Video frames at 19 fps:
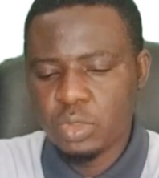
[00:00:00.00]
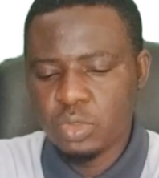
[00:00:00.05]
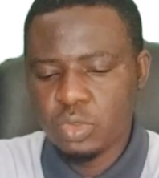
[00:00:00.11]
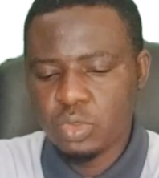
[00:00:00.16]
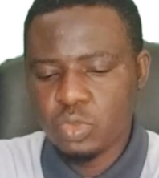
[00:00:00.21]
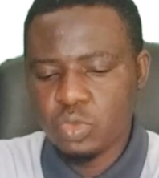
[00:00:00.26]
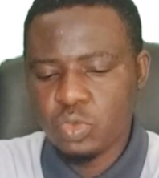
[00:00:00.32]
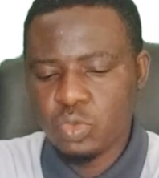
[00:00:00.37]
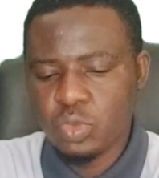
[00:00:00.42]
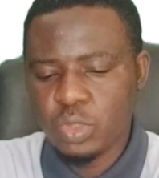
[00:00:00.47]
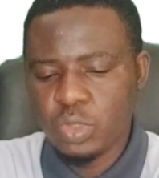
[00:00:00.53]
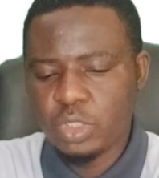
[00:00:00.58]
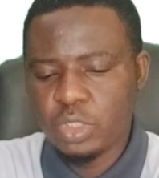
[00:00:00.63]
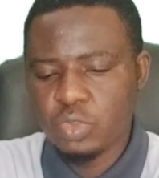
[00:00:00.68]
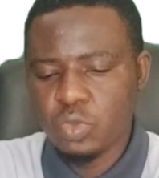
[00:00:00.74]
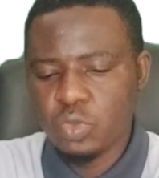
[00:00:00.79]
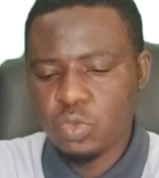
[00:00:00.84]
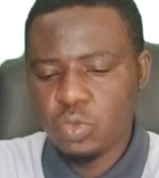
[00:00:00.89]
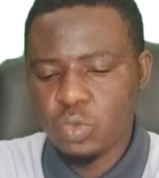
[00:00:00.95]
2
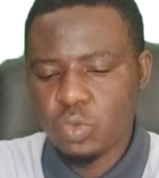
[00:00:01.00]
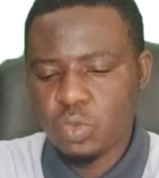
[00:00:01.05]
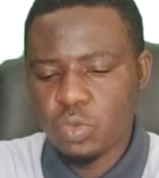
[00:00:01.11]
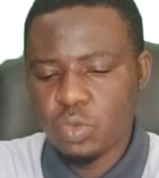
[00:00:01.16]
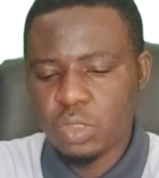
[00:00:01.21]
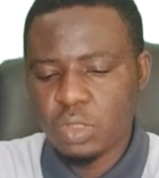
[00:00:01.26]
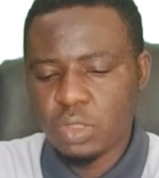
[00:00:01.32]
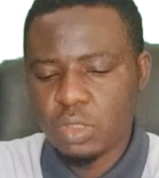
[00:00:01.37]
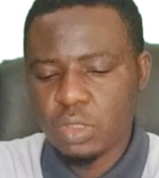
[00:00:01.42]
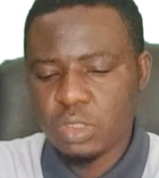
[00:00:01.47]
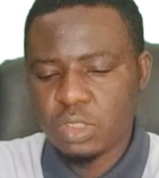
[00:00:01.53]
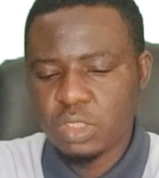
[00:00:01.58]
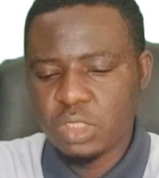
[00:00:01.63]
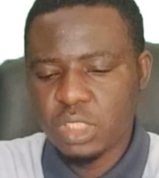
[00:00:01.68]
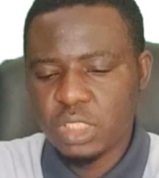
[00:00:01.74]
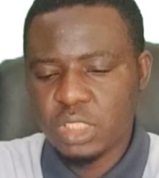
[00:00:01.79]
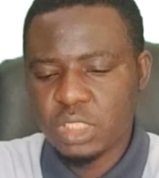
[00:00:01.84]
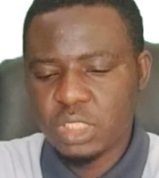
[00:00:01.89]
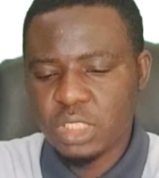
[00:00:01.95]
into
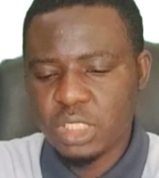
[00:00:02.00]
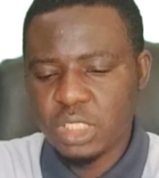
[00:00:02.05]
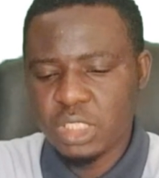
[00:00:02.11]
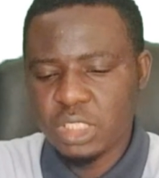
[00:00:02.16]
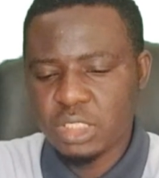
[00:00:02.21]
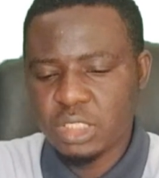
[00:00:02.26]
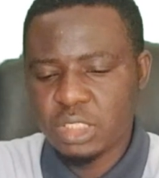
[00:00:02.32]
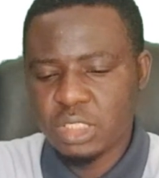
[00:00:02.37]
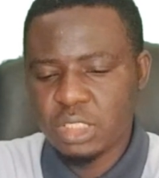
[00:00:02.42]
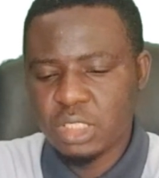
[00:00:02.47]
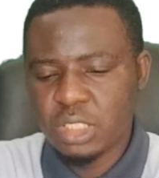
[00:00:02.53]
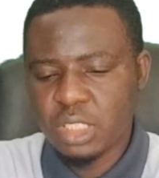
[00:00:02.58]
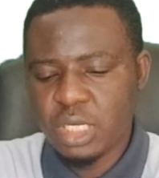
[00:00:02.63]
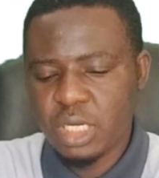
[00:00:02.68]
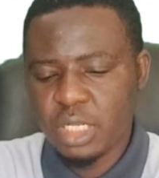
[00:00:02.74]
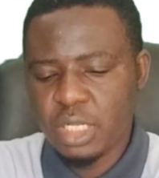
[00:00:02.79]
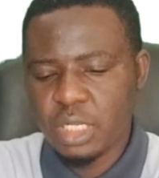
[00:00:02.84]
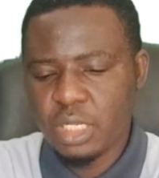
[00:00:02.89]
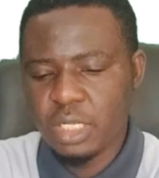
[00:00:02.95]
6 is
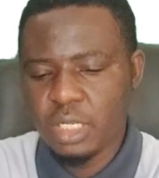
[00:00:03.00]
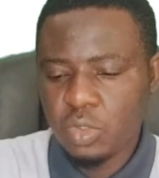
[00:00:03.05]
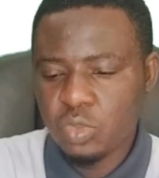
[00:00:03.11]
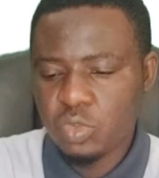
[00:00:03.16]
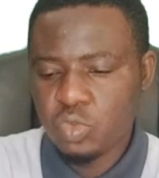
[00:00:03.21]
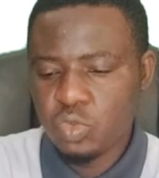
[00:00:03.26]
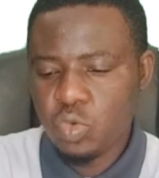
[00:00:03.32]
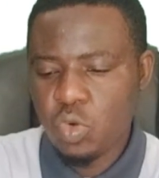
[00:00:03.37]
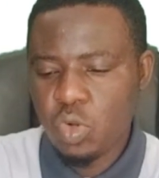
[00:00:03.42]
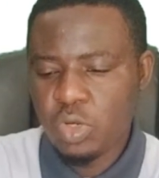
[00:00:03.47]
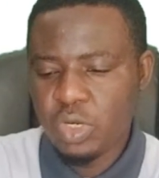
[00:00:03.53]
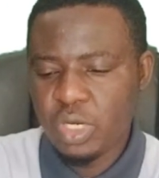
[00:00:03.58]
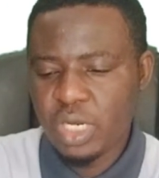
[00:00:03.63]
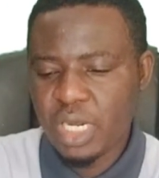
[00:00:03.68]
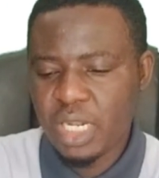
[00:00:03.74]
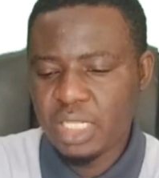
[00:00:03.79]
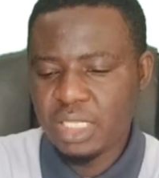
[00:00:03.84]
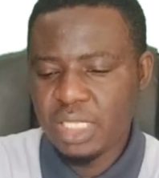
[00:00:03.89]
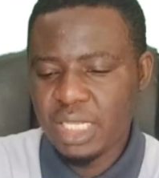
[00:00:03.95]
3.
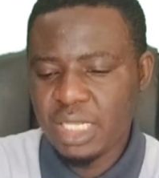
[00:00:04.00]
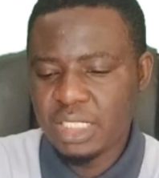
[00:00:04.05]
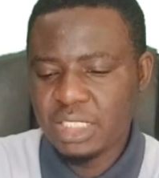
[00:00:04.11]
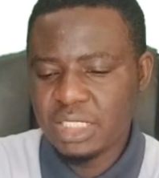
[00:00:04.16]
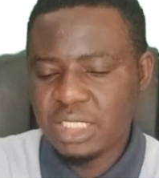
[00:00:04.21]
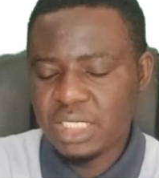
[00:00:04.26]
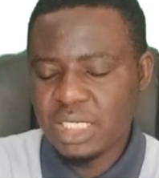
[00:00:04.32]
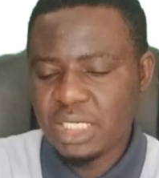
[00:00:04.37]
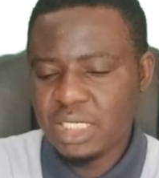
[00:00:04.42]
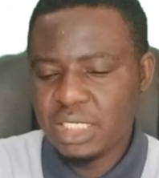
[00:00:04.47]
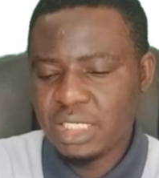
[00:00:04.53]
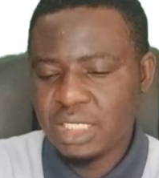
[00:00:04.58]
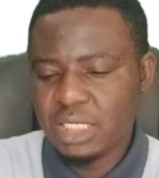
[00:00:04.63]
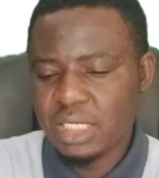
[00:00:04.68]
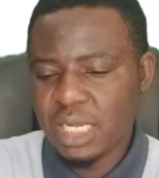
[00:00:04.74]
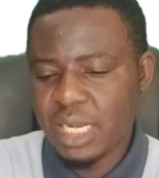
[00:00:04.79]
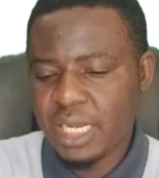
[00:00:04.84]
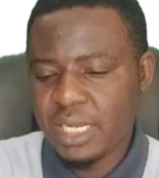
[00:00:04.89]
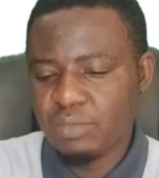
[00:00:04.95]
213
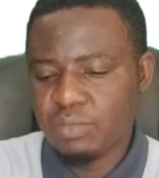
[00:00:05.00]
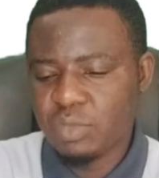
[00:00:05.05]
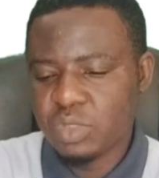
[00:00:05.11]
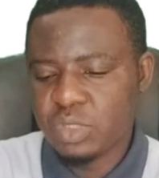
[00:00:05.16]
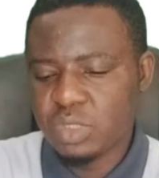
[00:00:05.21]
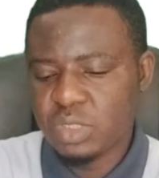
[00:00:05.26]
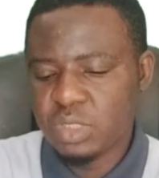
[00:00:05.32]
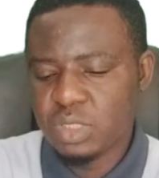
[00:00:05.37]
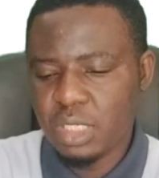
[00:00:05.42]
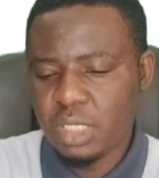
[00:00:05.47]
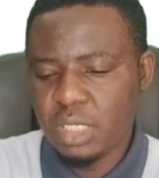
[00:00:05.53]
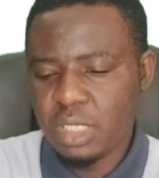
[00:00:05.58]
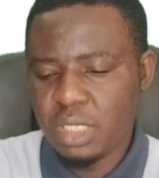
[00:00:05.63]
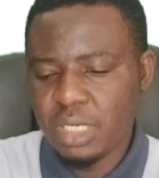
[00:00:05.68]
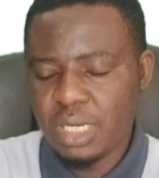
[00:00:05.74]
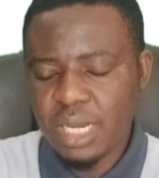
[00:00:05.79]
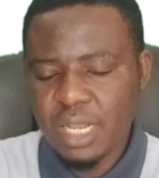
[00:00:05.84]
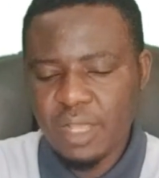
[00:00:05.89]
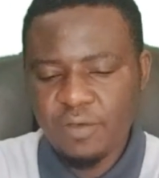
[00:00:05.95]
times
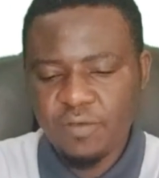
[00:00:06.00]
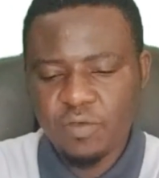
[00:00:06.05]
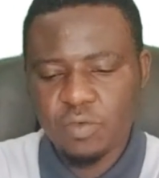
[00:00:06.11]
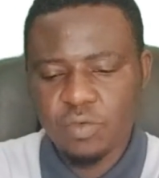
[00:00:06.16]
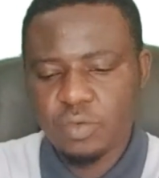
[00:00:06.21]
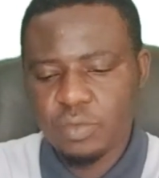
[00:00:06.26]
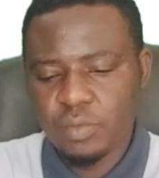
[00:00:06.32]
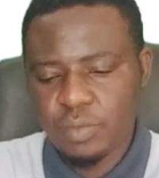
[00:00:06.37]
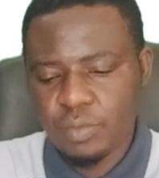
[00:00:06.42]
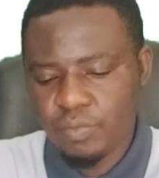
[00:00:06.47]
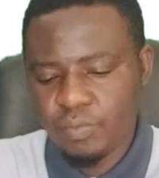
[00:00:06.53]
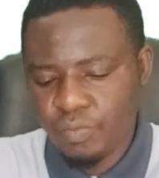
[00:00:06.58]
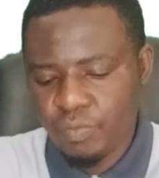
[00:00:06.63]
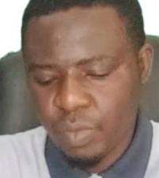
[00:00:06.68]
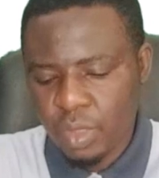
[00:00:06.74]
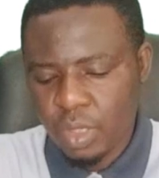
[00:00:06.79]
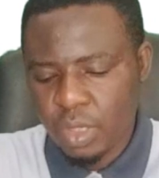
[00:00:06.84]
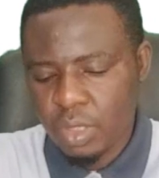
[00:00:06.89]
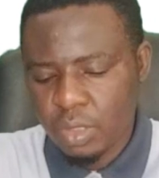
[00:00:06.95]
11.
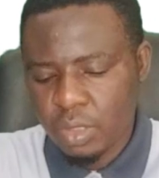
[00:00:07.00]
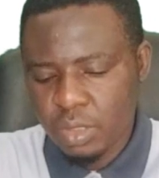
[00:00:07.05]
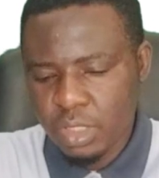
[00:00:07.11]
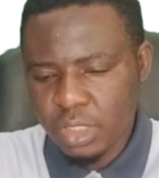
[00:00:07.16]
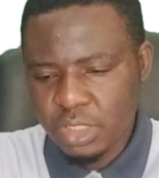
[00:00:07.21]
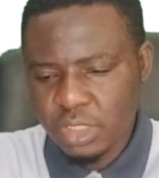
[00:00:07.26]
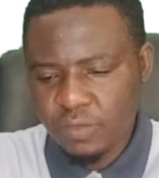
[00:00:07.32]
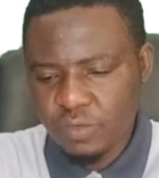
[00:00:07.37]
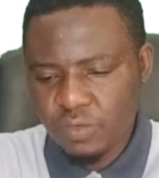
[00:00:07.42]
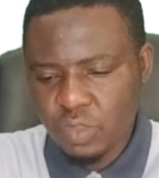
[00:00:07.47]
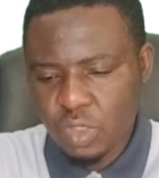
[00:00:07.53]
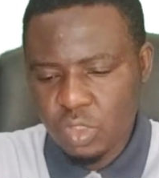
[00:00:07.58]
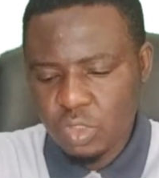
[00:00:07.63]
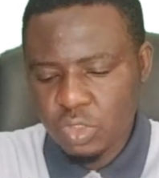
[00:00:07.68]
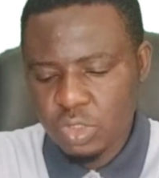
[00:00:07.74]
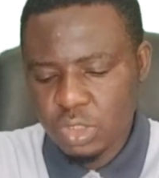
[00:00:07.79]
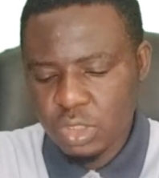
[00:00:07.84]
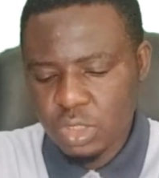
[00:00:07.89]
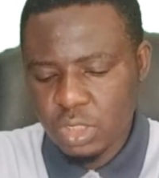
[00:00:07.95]
This gives
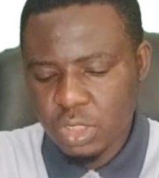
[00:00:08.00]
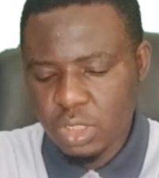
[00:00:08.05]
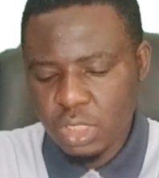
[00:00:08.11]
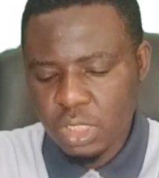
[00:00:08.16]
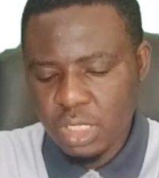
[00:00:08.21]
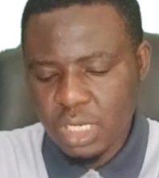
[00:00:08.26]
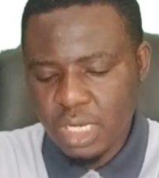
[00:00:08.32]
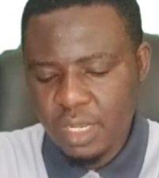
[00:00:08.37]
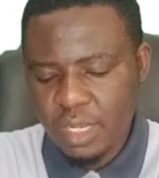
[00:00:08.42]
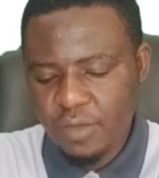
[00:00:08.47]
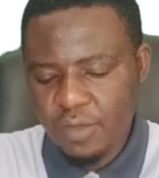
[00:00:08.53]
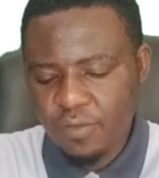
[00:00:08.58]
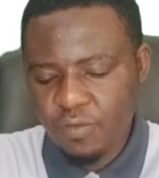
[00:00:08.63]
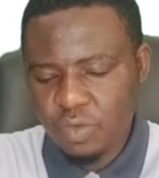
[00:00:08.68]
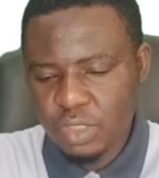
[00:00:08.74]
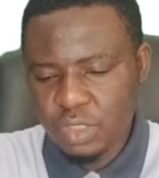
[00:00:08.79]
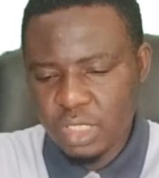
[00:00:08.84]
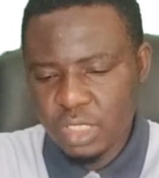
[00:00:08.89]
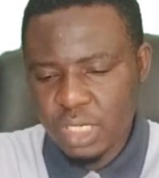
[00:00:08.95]
us
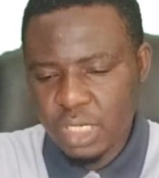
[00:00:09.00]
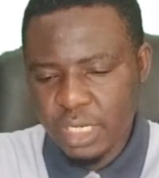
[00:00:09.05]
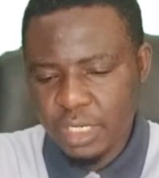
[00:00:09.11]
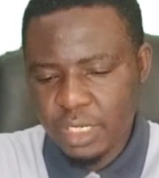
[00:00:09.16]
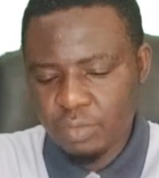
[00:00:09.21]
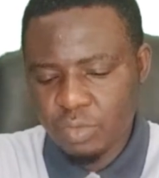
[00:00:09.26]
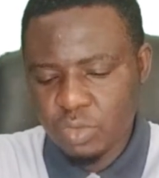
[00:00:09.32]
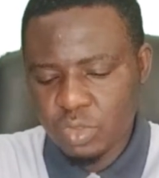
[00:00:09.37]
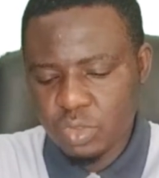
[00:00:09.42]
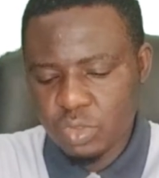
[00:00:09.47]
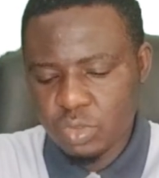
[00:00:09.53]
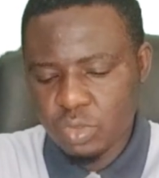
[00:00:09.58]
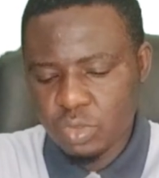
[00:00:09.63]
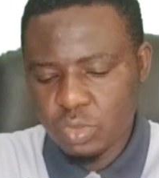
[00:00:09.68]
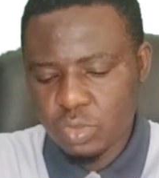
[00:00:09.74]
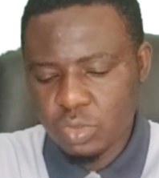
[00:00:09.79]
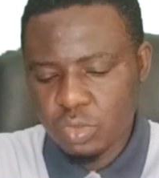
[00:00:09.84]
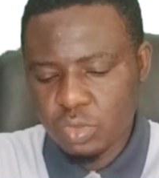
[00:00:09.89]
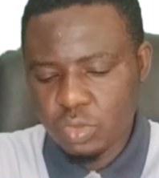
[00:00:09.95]
11 times
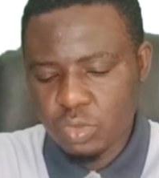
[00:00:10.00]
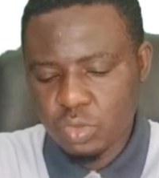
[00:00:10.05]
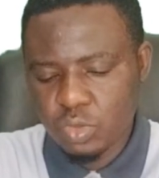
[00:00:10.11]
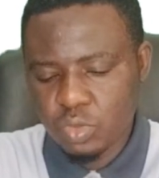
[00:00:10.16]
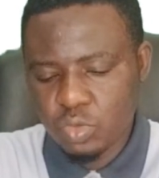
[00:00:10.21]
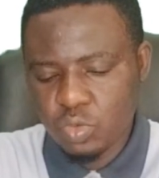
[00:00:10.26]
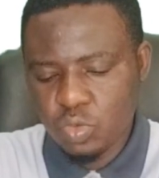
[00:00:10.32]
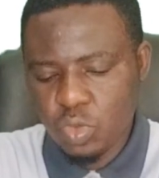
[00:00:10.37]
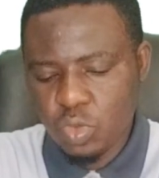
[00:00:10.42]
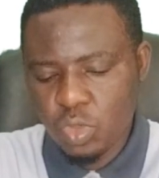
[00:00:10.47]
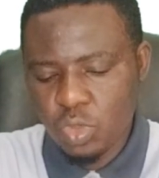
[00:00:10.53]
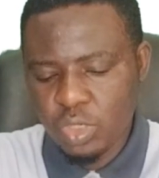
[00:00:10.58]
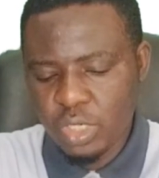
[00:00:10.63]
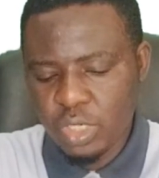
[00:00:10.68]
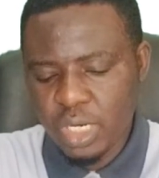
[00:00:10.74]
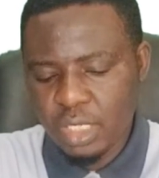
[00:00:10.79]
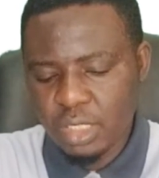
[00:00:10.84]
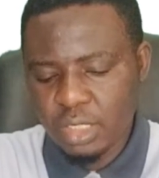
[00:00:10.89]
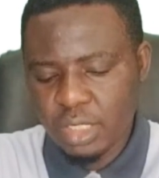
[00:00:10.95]

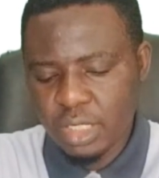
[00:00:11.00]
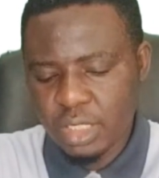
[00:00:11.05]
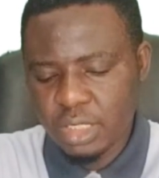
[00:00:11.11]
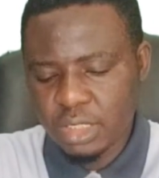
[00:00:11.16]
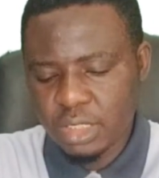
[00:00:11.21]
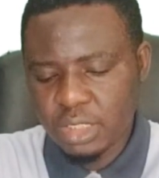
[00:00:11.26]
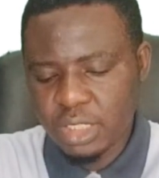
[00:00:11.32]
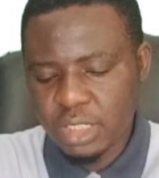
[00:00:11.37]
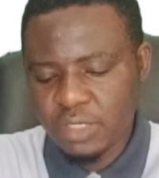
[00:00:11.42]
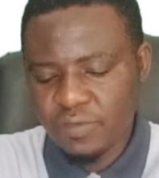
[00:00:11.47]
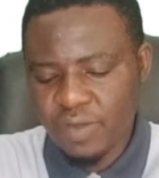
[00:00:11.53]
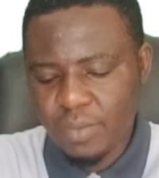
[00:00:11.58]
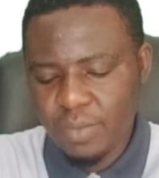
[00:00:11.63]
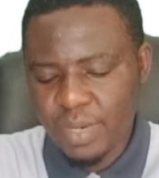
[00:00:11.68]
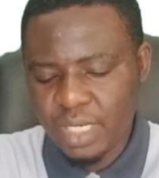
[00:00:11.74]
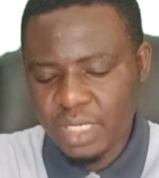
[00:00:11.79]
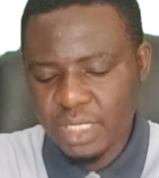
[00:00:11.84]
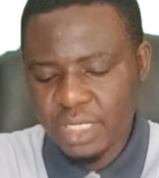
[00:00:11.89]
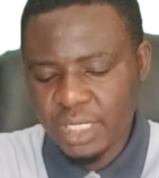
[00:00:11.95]
213
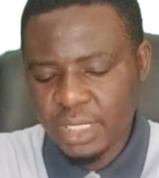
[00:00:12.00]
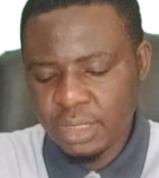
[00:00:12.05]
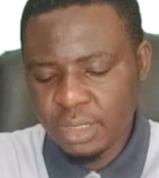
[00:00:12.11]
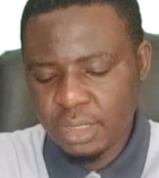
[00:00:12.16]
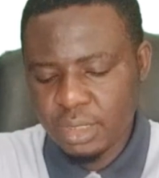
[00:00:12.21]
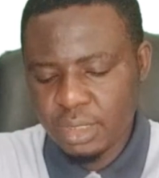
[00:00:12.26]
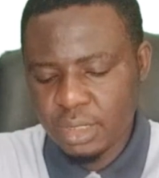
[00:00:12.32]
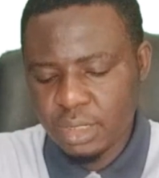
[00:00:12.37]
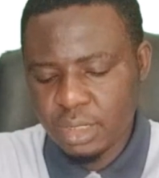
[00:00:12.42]
divided by 10.